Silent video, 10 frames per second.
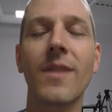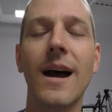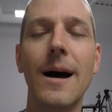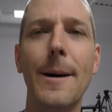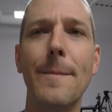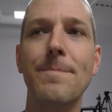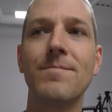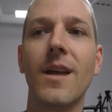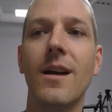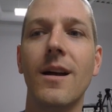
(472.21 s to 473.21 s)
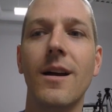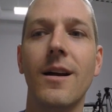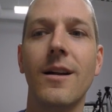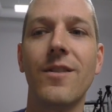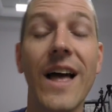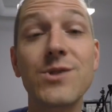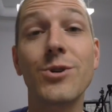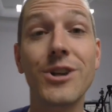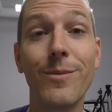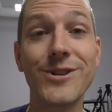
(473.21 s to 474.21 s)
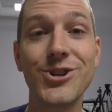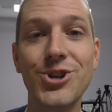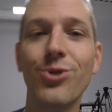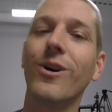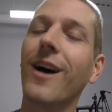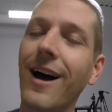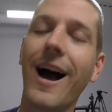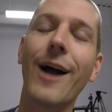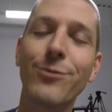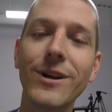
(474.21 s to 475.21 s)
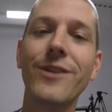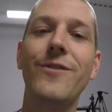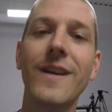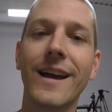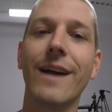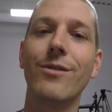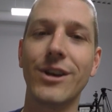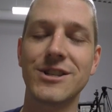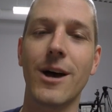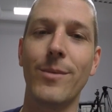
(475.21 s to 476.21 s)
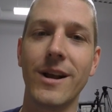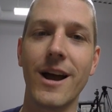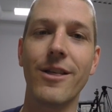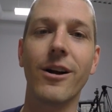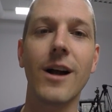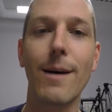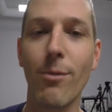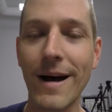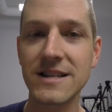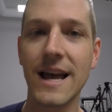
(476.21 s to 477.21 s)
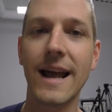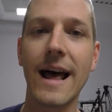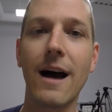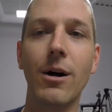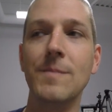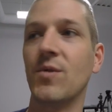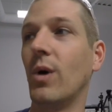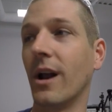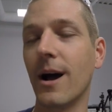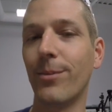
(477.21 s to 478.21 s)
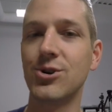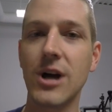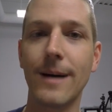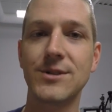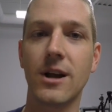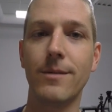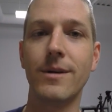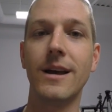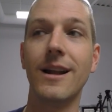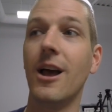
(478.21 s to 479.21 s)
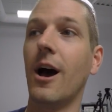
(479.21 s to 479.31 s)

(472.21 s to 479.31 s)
Um, that's what I was going to mention too. I really feel like everything's coming together. I'm about to head out. We had a couple jobs come in.